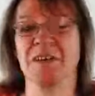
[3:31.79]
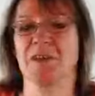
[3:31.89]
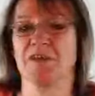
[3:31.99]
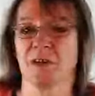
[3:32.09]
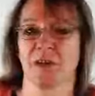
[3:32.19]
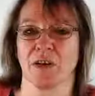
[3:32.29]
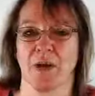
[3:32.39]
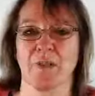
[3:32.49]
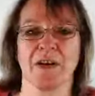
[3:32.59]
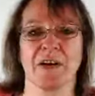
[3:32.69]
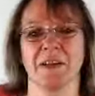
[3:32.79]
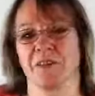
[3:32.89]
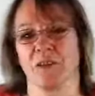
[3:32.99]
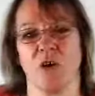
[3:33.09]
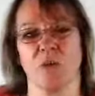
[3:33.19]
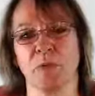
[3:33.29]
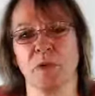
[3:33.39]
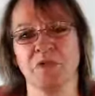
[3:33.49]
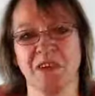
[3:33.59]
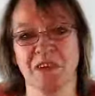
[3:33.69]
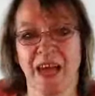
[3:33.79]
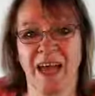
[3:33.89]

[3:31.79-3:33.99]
You've gone on a webinar, there's a whole process,